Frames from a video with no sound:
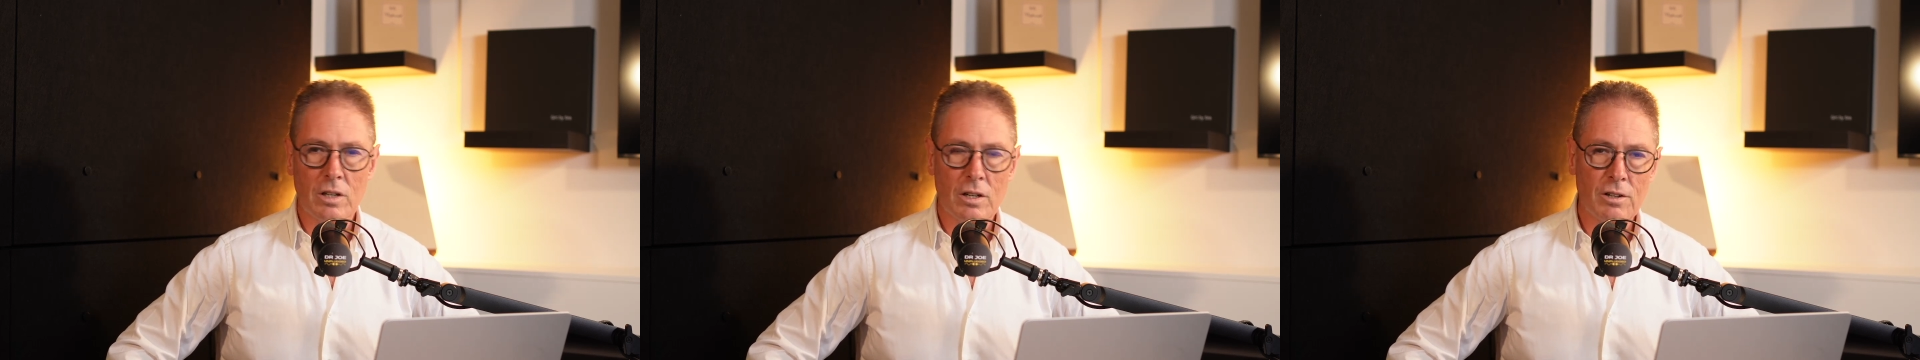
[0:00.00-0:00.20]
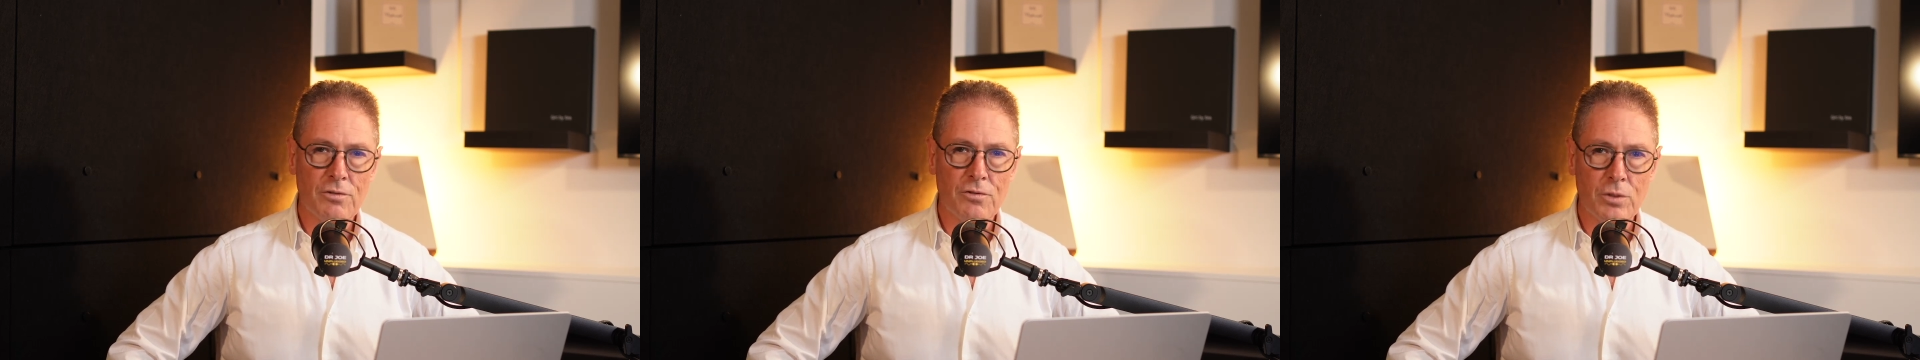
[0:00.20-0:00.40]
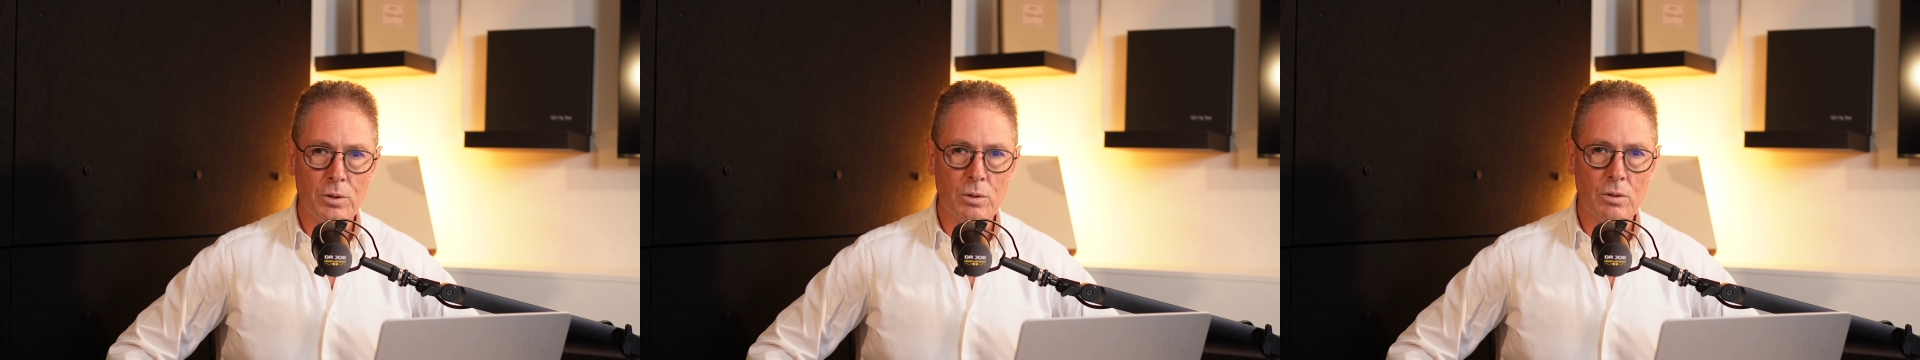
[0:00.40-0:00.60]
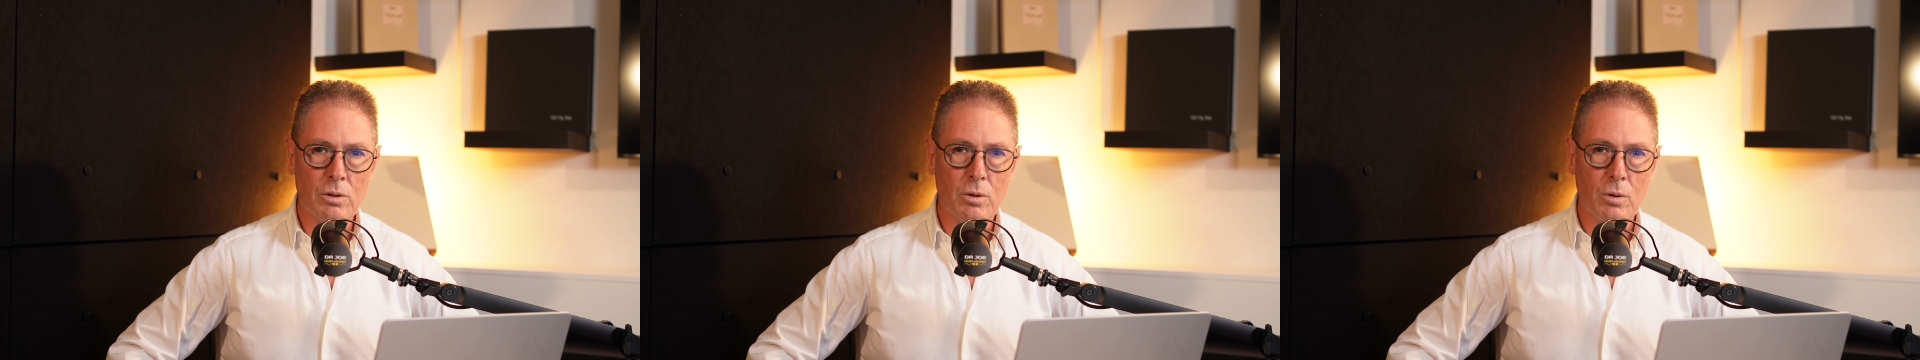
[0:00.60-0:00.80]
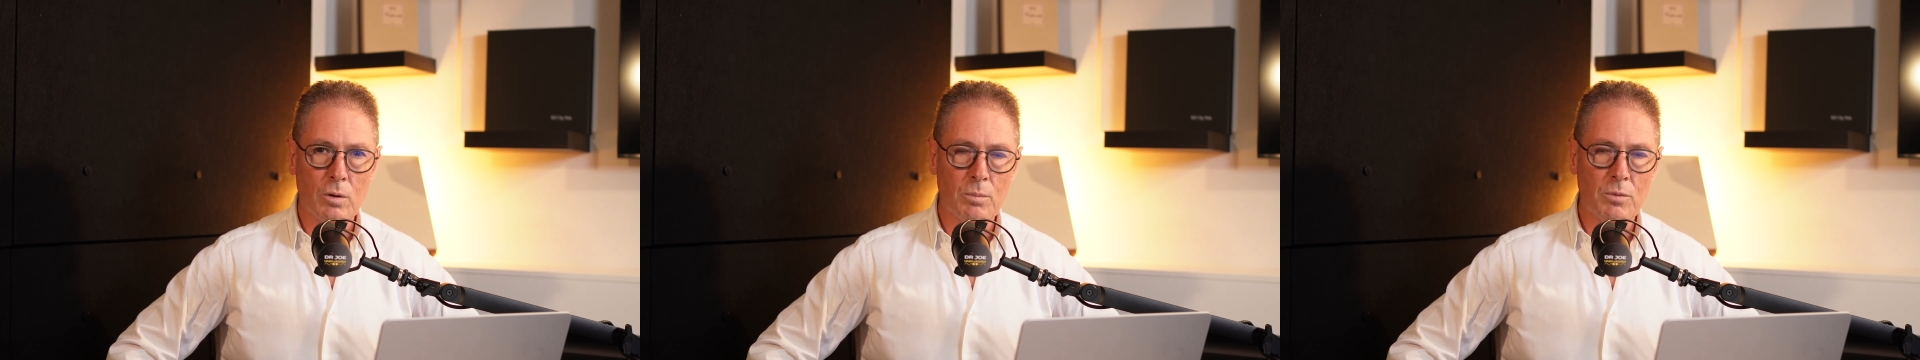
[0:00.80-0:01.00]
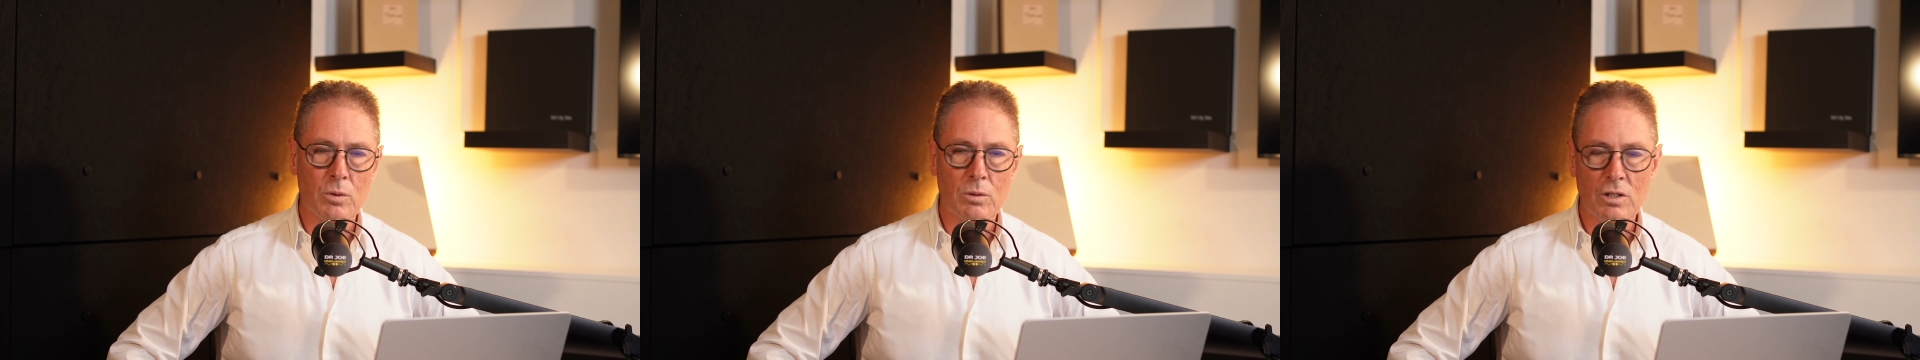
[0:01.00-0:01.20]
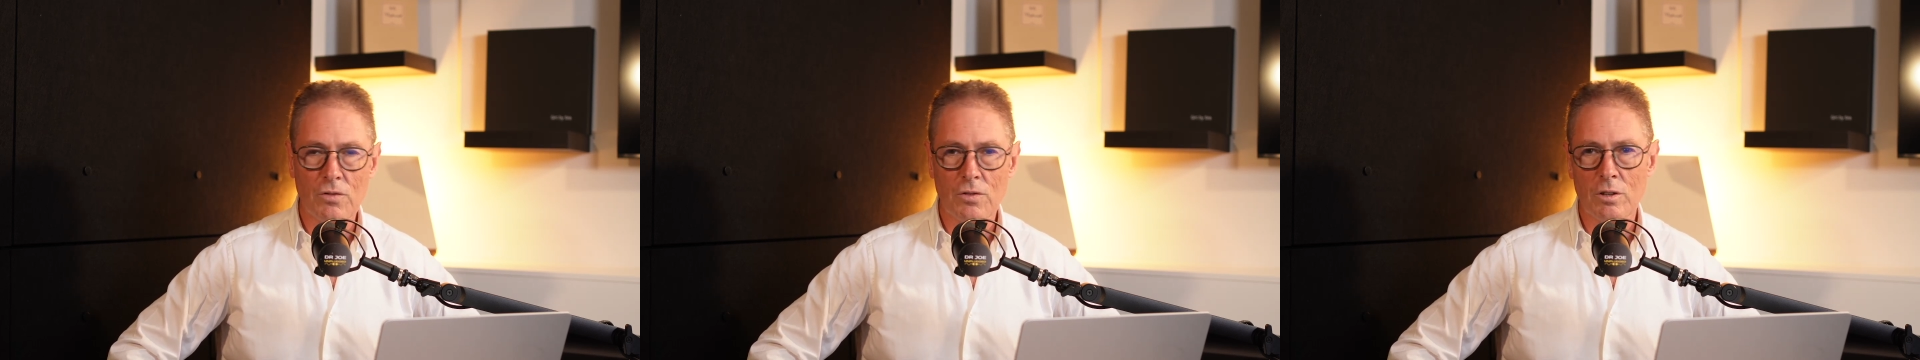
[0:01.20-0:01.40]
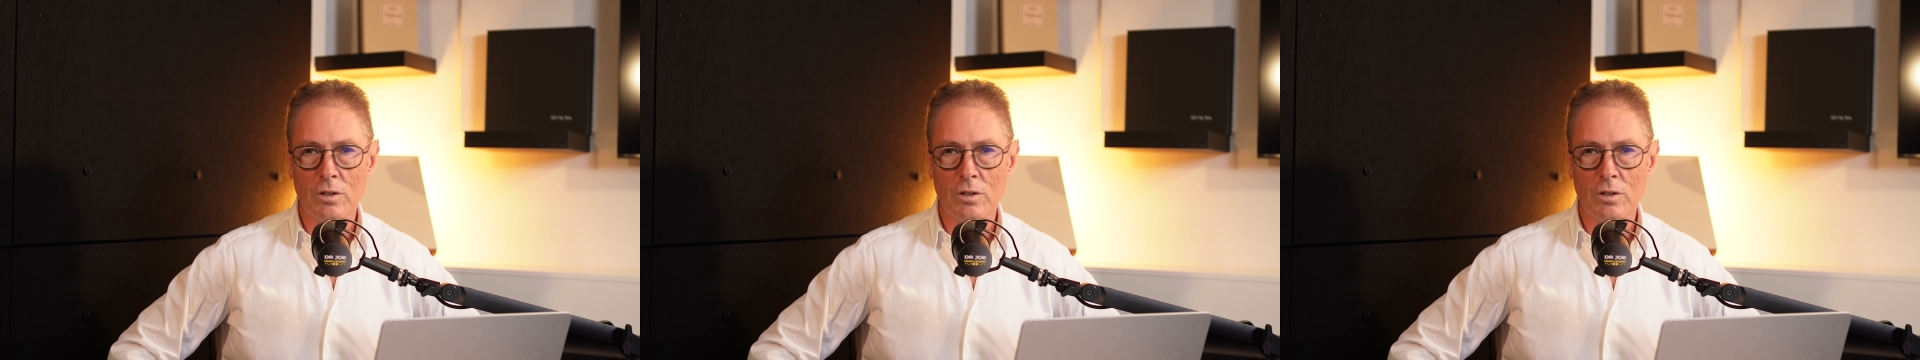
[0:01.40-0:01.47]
food groups or different